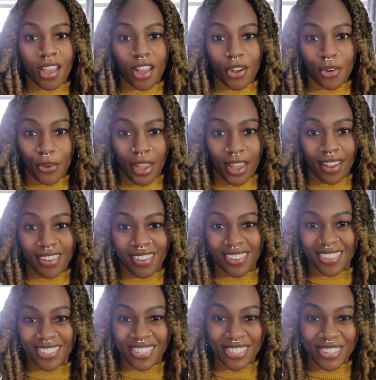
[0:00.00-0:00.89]
Okay,
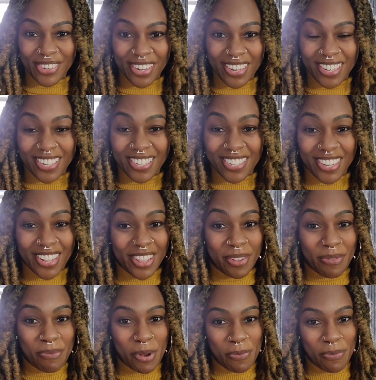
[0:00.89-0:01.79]
so it is
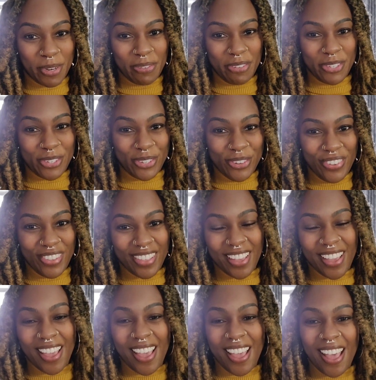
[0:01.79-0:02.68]
the moment of truth.
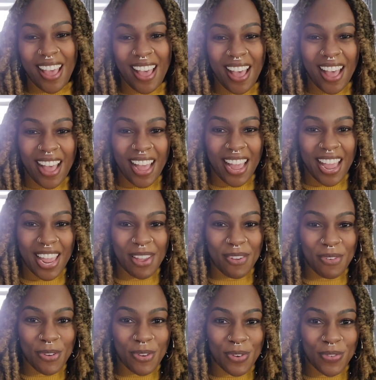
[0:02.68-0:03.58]
I
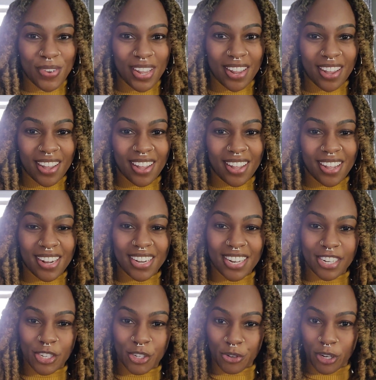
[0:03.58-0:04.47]
am going on
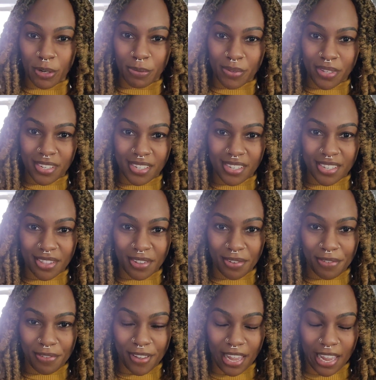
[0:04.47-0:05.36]
a trip to see the
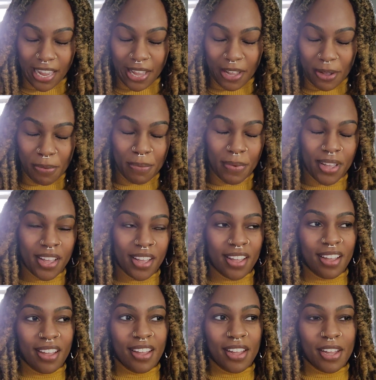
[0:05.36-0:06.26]
fam
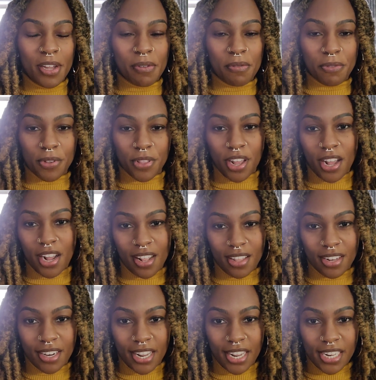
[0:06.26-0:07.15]
for the
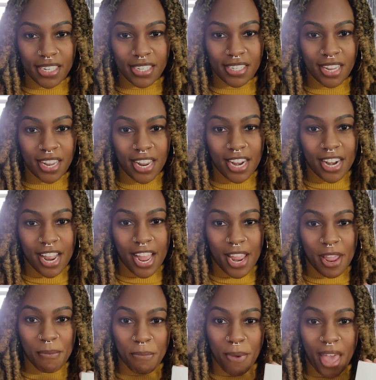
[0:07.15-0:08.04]
holidays, and
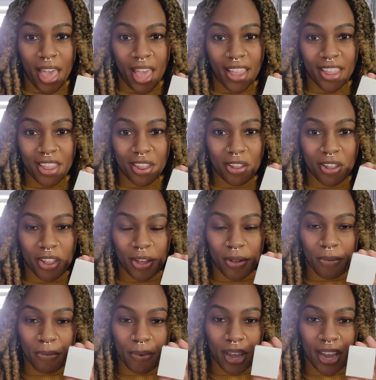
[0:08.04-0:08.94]
I am packing
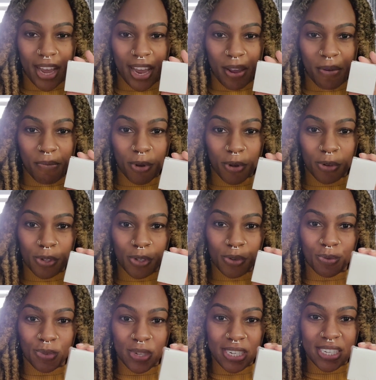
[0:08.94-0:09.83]
my most
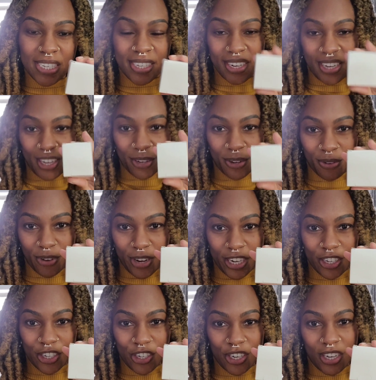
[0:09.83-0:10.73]
recent
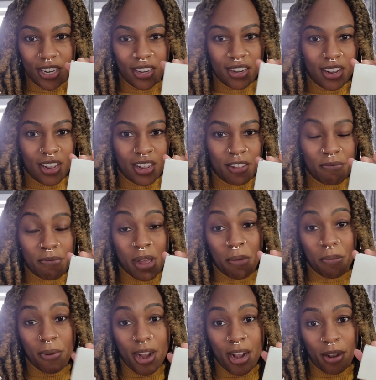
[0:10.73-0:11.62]
iteration of
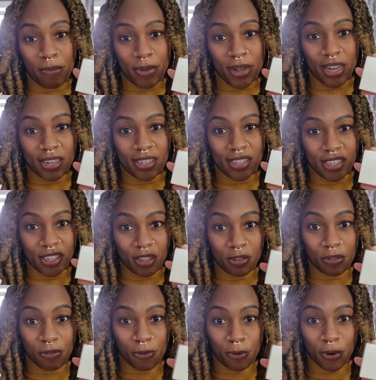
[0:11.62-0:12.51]
my product
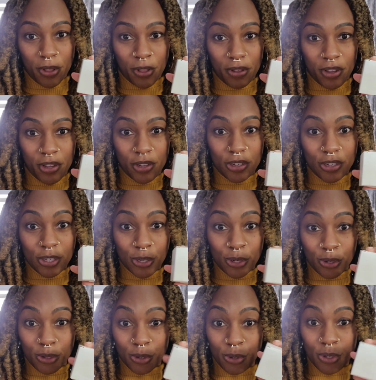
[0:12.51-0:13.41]
boxes for the
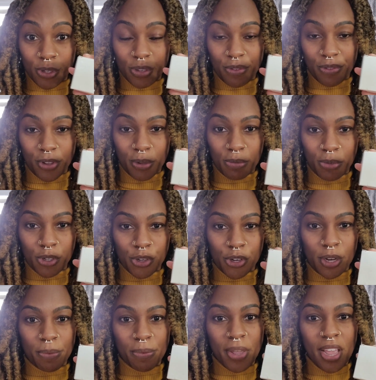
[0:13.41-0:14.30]
UNICEUTICALS film
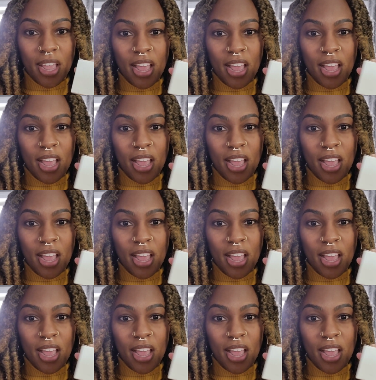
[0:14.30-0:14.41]
strip.